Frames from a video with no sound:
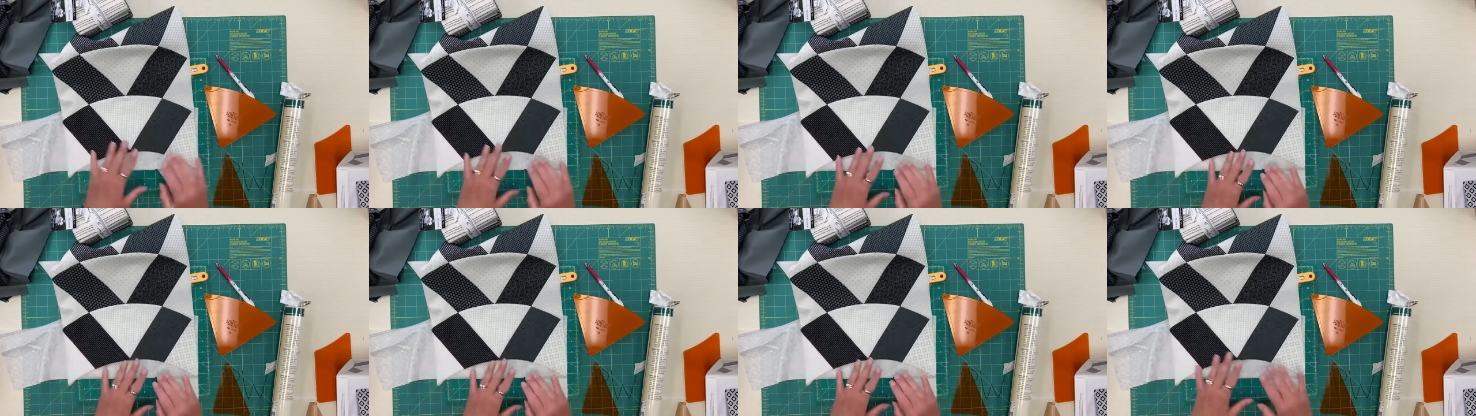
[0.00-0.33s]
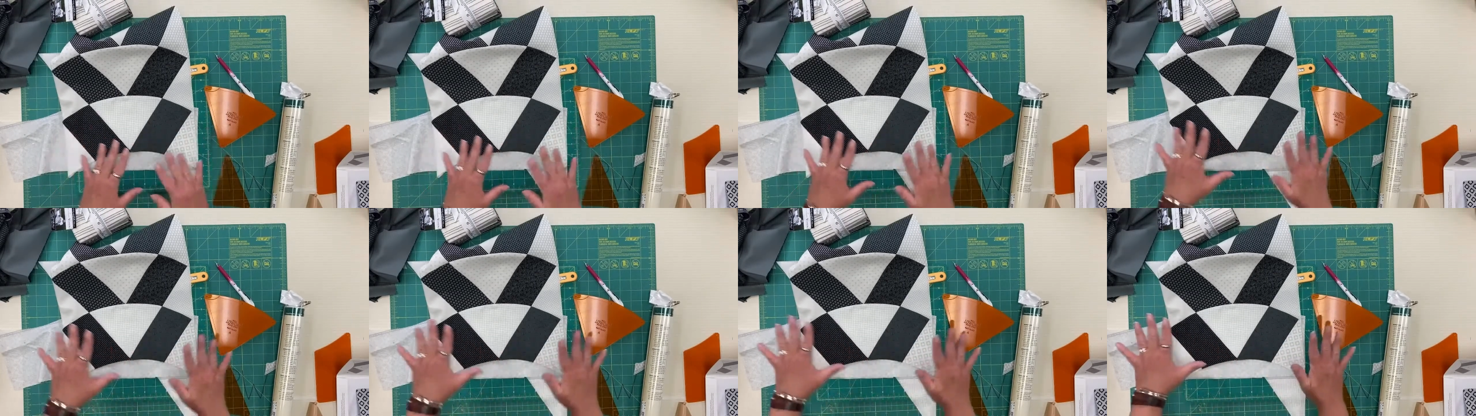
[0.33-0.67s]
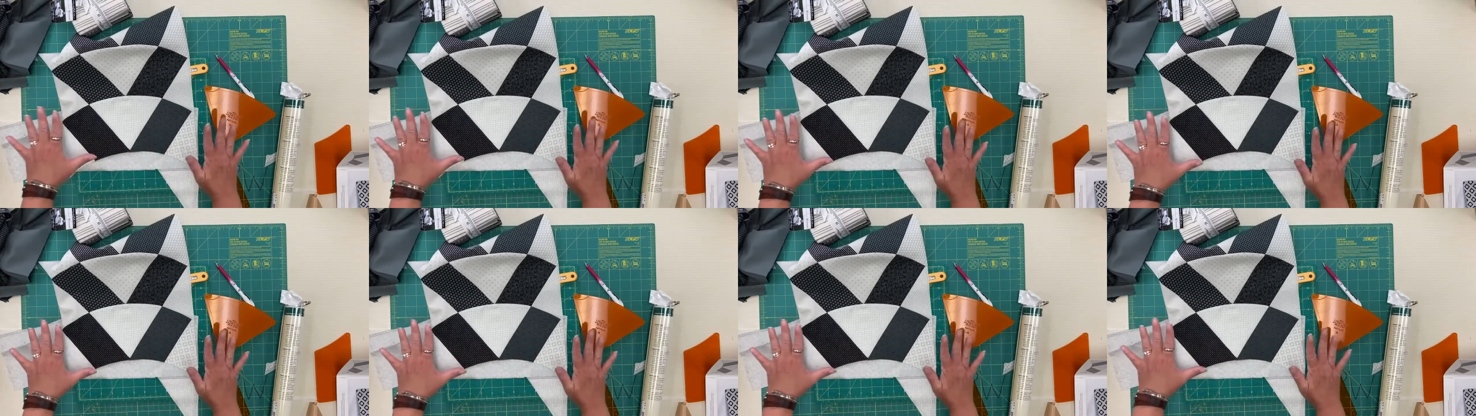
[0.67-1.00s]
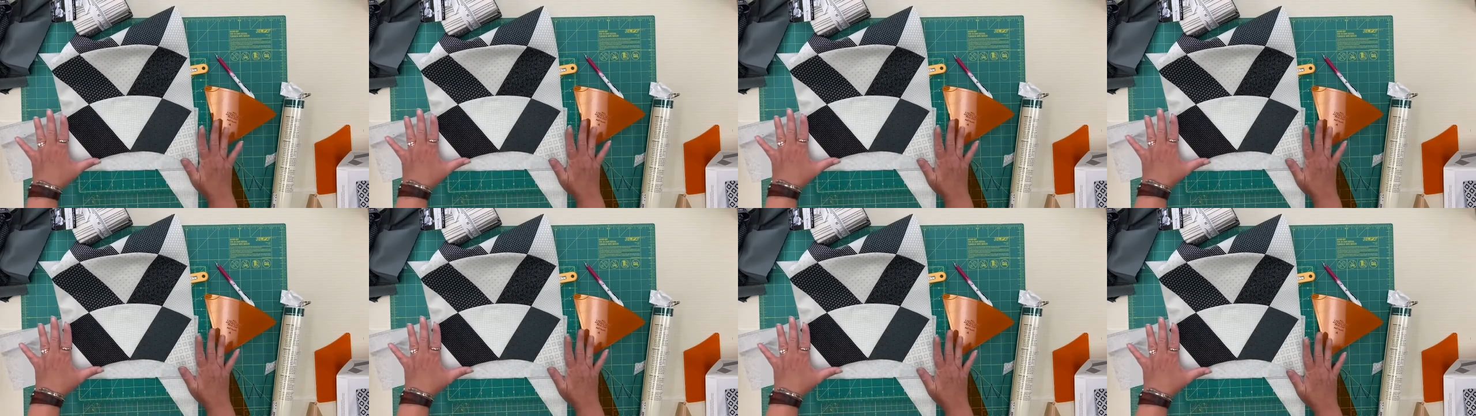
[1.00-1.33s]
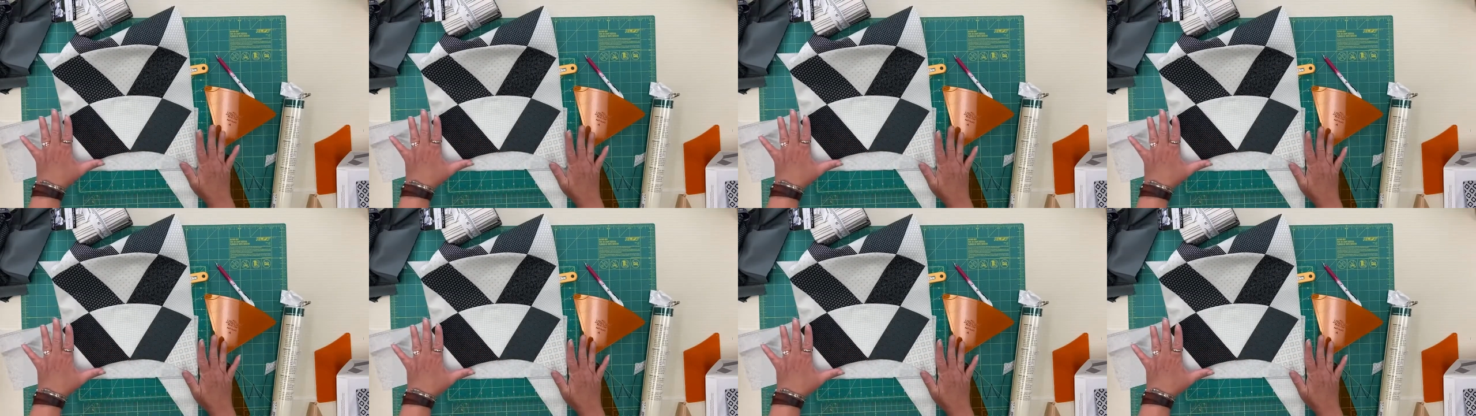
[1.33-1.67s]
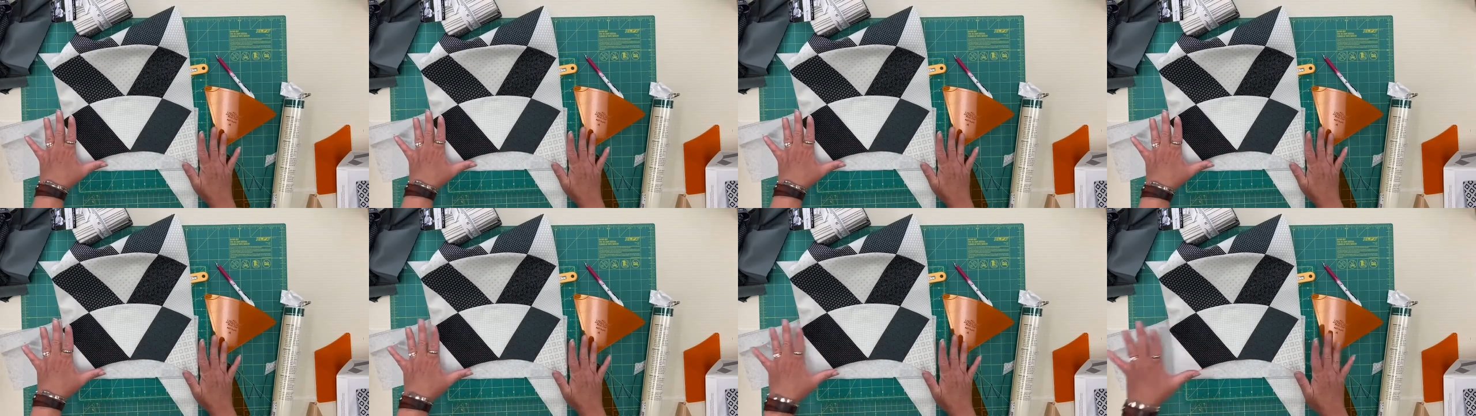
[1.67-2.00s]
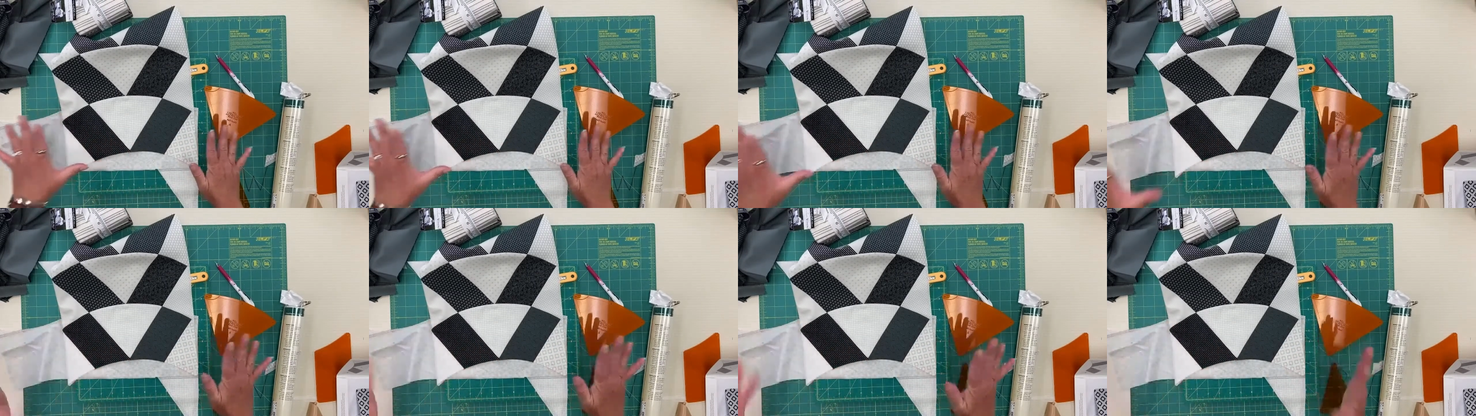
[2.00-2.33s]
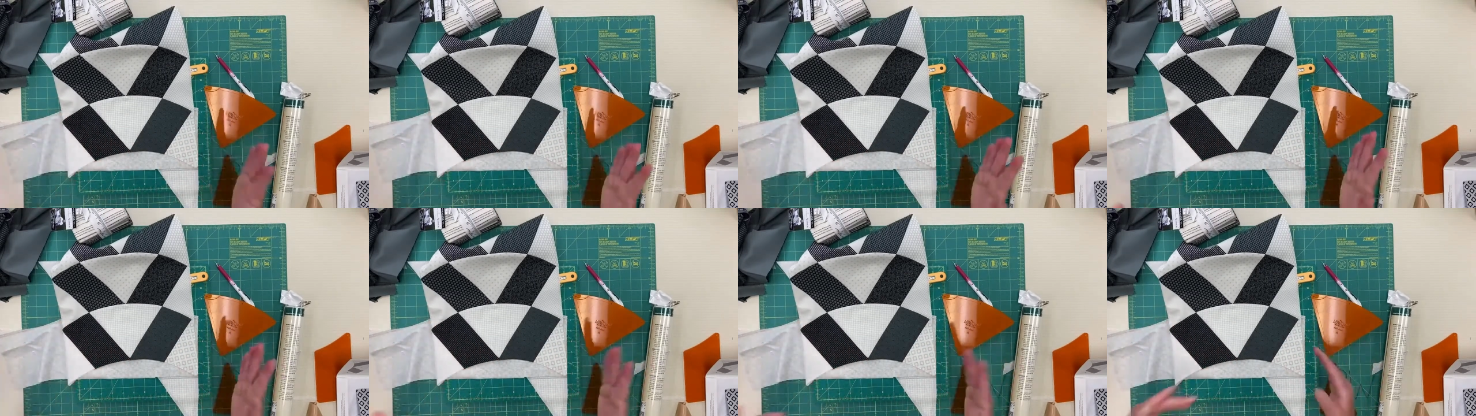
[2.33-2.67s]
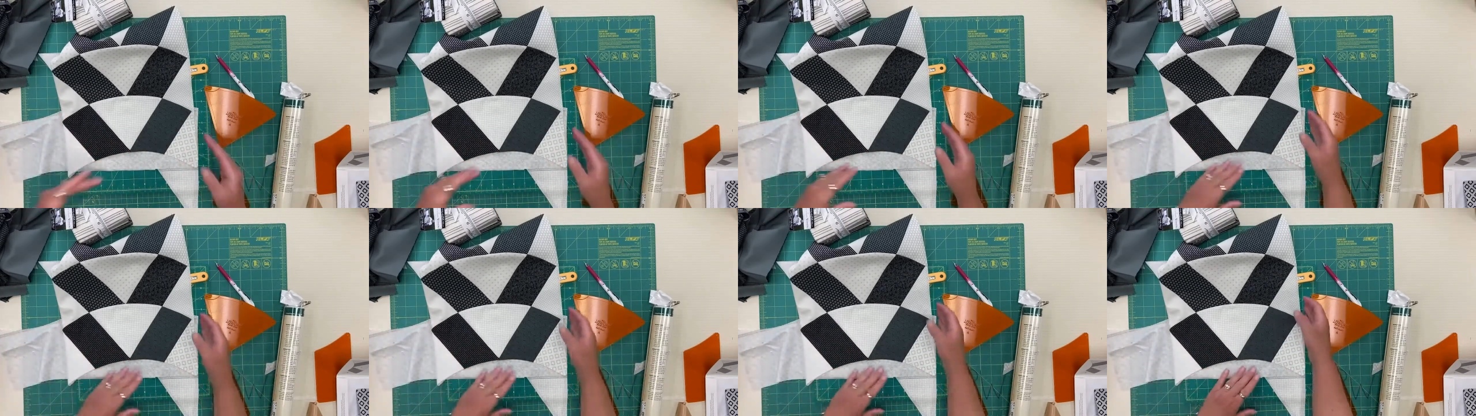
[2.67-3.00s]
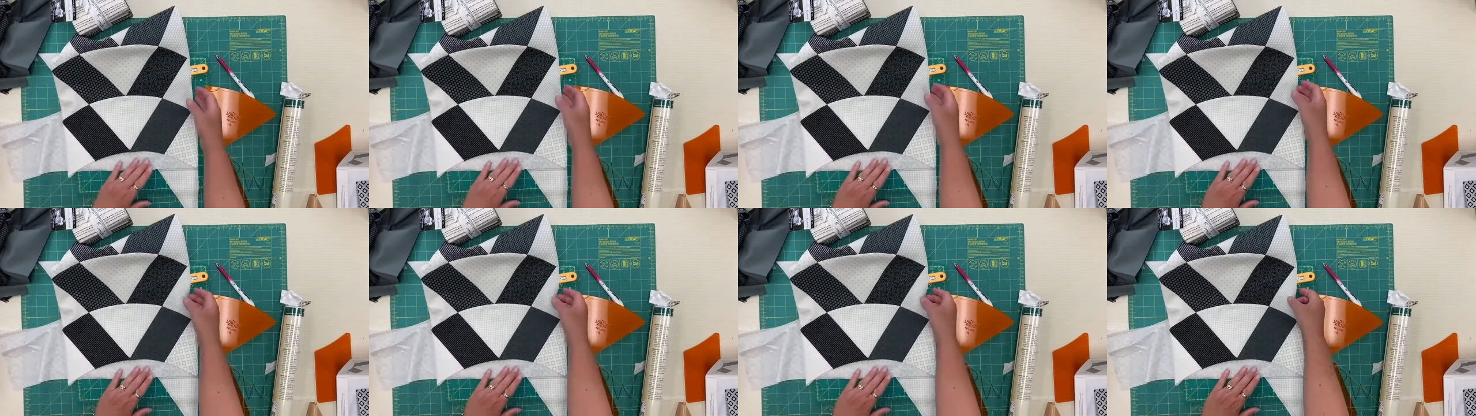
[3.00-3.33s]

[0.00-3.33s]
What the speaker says: No face is visible, so there are no lips to read.